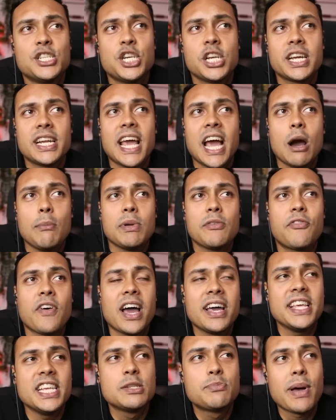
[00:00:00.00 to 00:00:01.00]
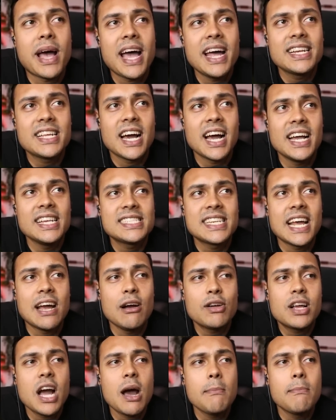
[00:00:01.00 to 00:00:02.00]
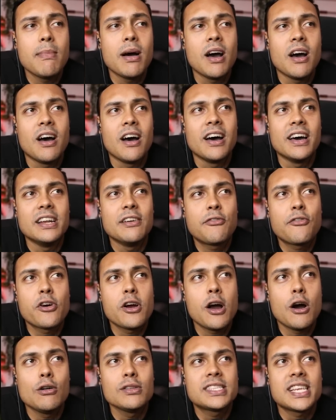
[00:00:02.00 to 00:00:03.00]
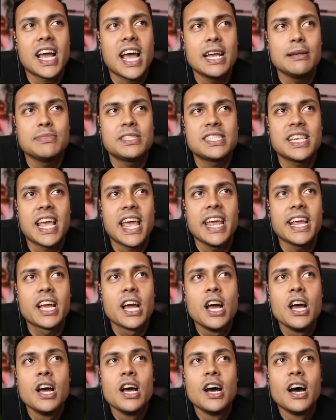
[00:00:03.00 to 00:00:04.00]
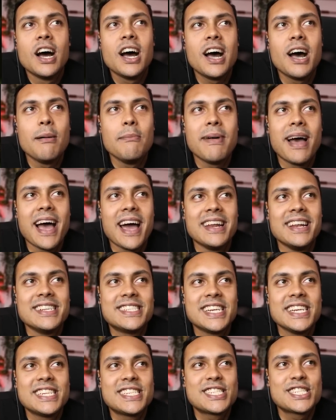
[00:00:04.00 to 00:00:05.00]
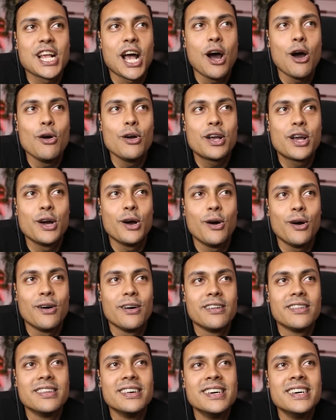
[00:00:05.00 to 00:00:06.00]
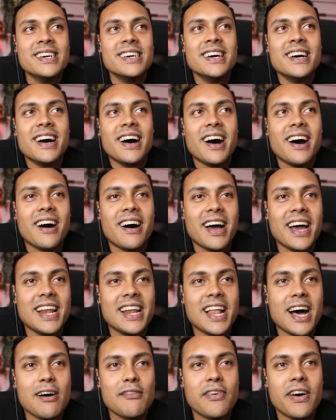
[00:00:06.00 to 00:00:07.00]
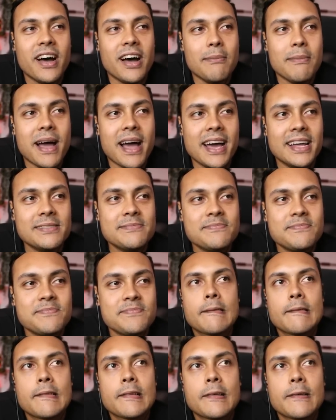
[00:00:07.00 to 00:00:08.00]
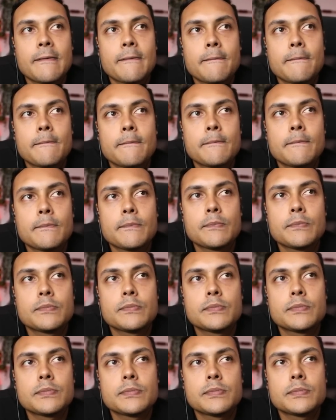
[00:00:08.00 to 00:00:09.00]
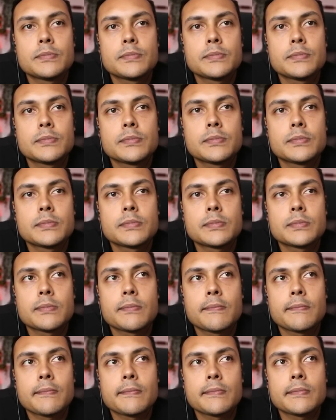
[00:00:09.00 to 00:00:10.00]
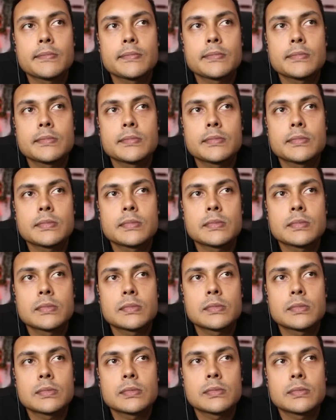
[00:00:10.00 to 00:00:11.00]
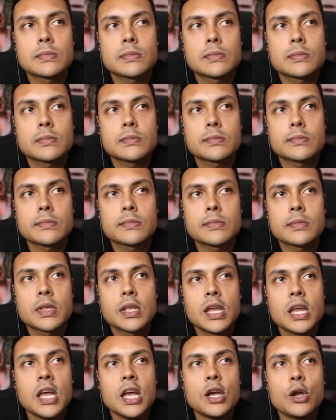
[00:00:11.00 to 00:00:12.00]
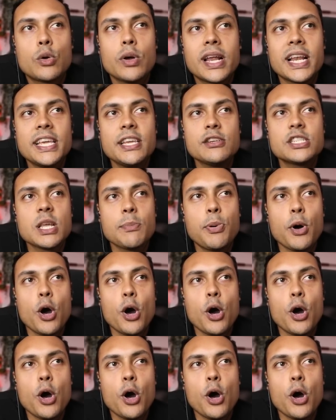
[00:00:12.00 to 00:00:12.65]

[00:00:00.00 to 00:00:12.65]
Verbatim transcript: is she gonna help me fight these bad guys now? Come on, for old time's sake. Oh, man, she's so cool. Oh, I love her, man. More of them on the roof. Hey, use this portal. Quickly use the